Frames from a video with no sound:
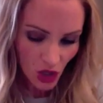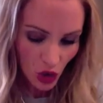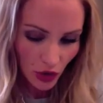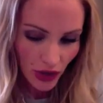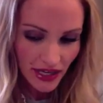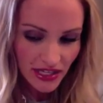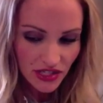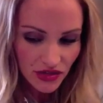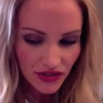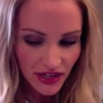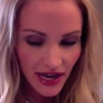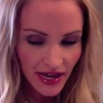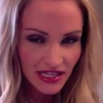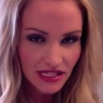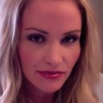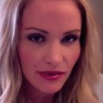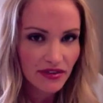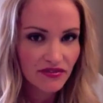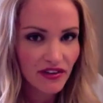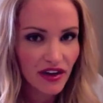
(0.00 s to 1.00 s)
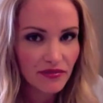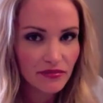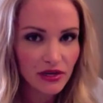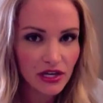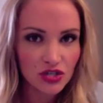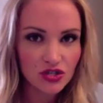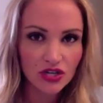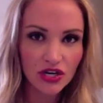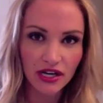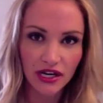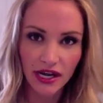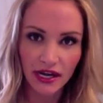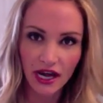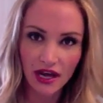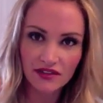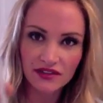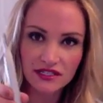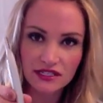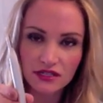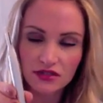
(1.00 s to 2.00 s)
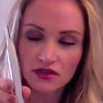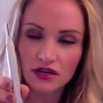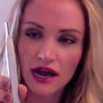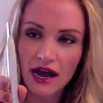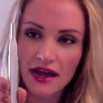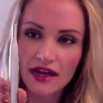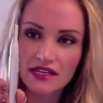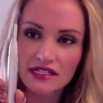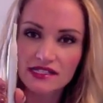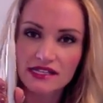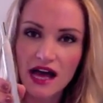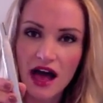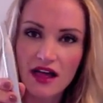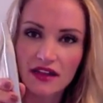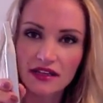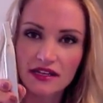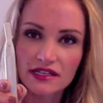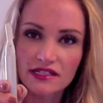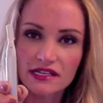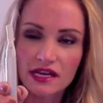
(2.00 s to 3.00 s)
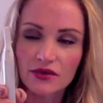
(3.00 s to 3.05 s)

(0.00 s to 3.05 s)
Okay, so that is my 5-minute trick. I got this little guy at Sally's.